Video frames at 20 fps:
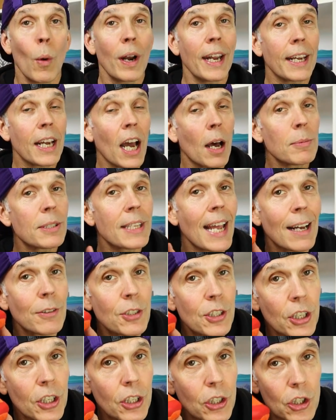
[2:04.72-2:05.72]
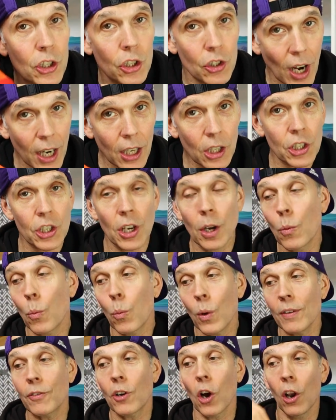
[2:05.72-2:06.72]
When it comes down to the construction,
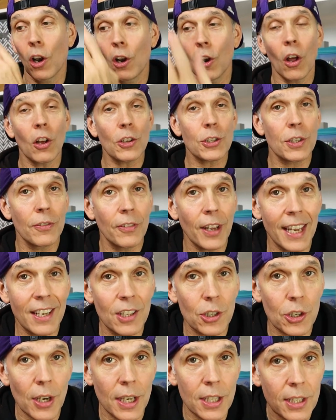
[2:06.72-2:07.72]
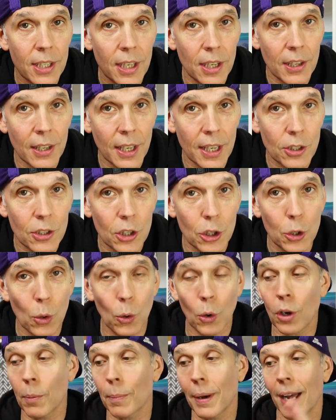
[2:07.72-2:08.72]
we've got lots of interesting things to
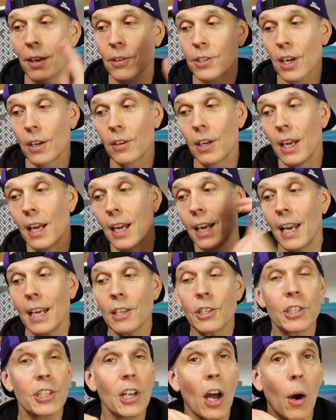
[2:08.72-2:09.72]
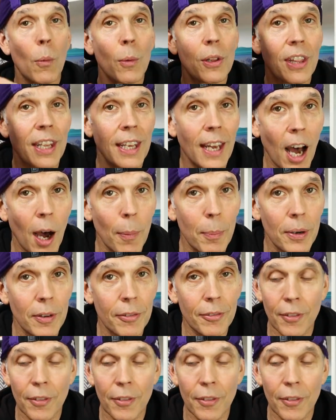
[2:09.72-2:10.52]
talk about. So let's start with the upper